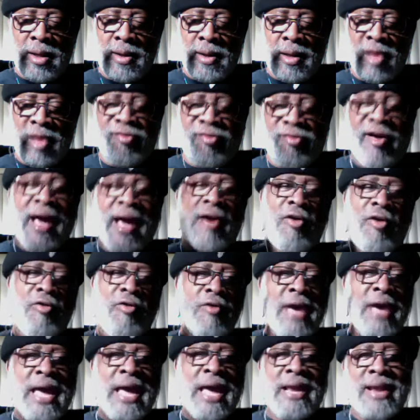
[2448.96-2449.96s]
I
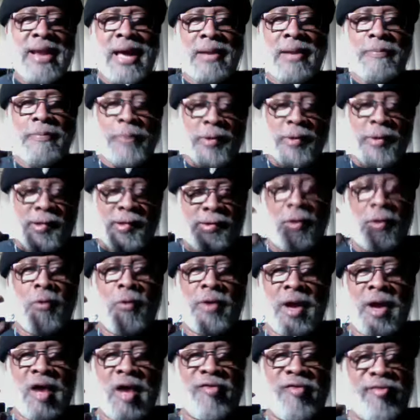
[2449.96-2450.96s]
create that
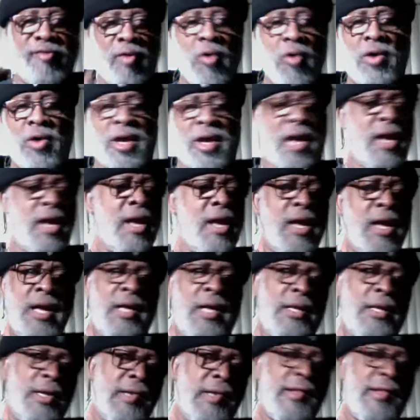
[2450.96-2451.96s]
persona of, okay,
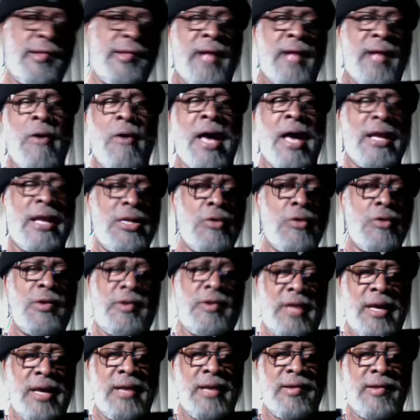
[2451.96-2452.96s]
this is how I do
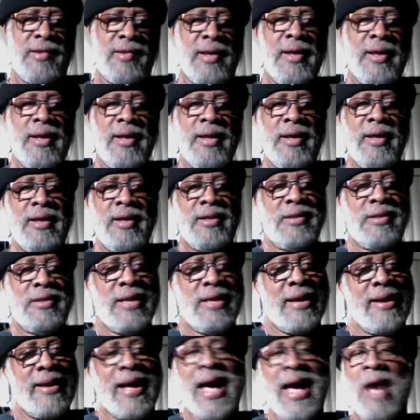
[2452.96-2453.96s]
things,
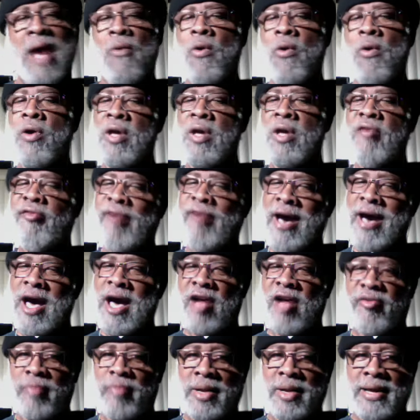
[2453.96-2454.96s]
then I won't
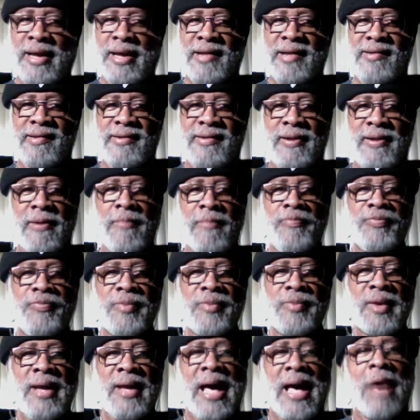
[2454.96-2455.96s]
evolve, because
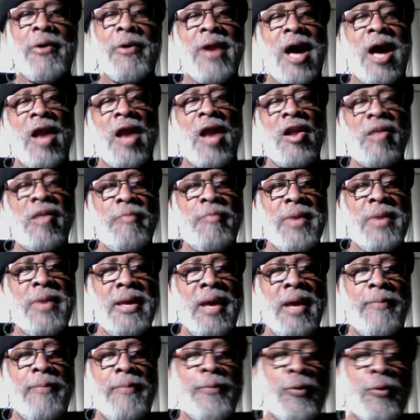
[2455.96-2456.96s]
I would always be
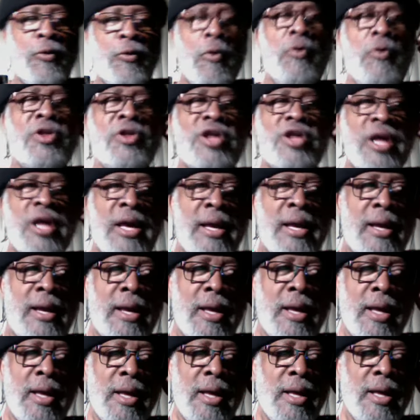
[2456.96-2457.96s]
approaching
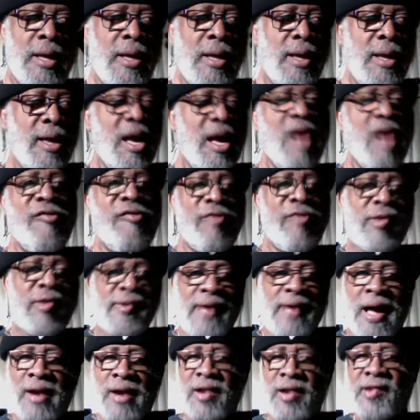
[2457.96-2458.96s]
every
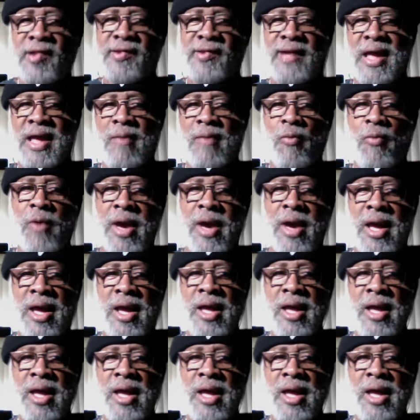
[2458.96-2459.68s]
song the same way